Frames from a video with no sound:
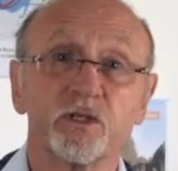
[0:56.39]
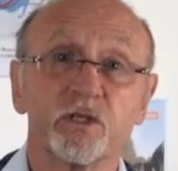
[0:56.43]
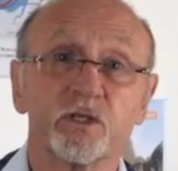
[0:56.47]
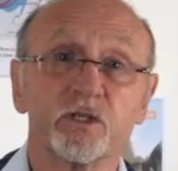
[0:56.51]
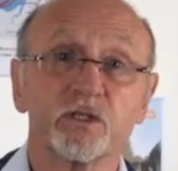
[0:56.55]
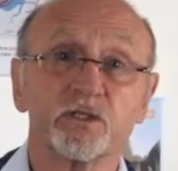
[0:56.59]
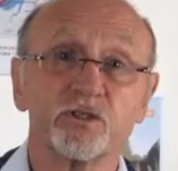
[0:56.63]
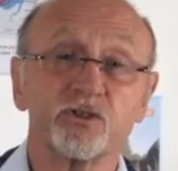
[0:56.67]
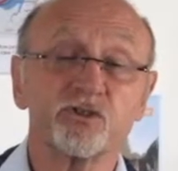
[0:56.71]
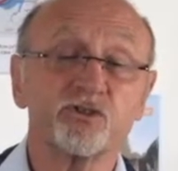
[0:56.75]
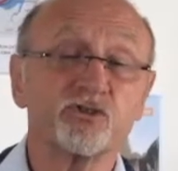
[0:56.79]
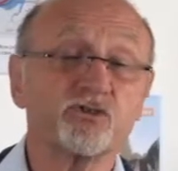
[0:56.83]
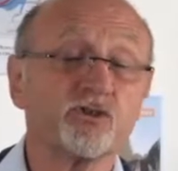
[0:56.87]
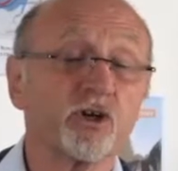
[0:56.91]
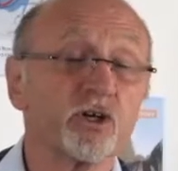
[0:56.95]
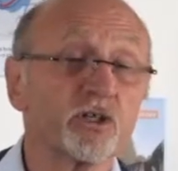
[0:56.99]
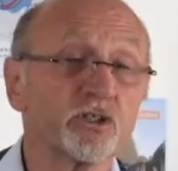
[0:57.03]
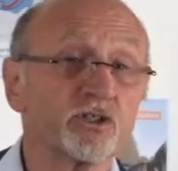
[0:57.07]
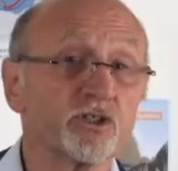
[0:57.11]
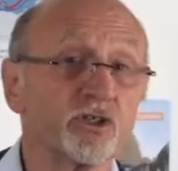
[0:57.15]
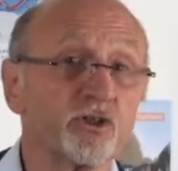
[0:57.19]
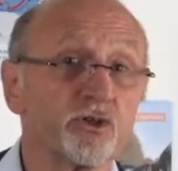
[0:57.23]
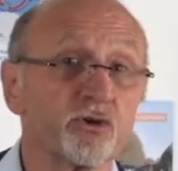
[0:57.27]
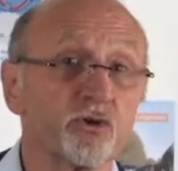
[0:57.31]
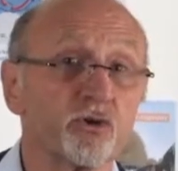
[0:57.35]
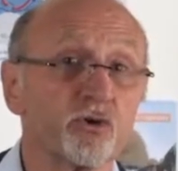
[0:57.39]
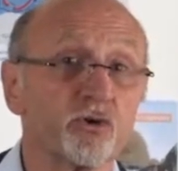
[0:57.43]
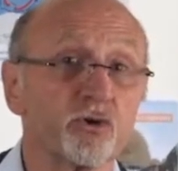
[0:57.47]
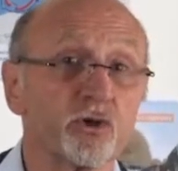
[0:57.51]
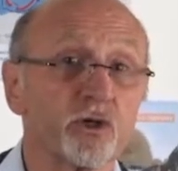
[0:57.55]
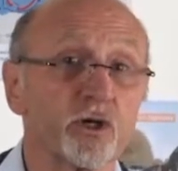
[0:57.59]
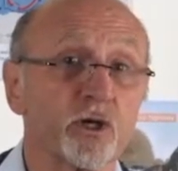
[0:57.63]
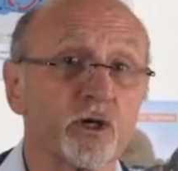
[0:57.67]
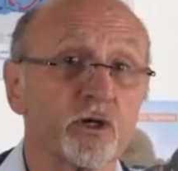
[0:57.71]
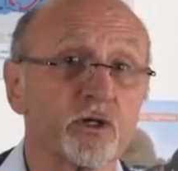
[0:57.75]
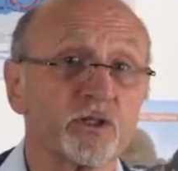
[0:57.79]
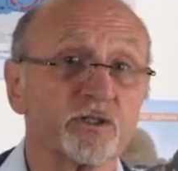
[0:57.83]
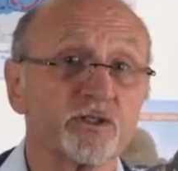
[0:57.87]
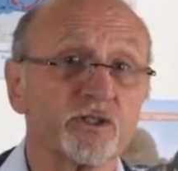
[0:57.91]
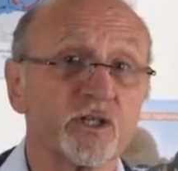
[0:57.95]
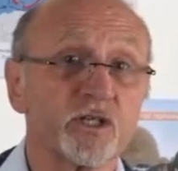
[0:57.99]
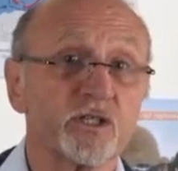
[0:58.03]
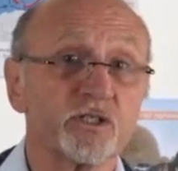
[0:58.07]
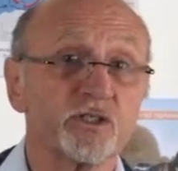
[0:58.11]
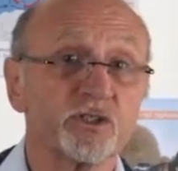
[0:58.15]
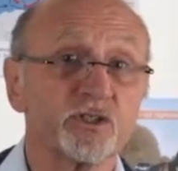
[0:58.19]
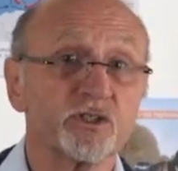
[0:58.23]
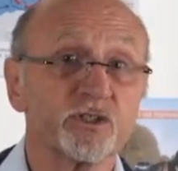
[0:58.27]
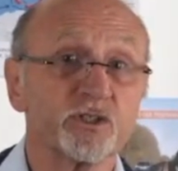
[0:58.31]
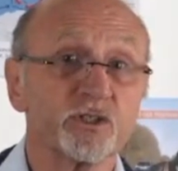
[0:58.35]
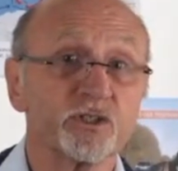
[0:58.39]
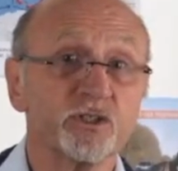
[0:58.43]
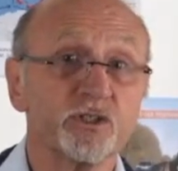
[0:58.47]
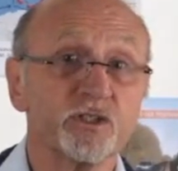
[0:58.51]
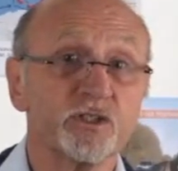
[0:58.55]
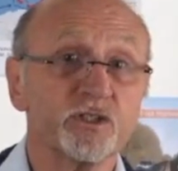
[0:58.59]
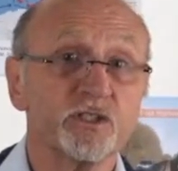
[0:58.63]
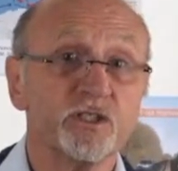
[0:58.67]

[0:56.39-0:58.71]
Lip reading: construction organisation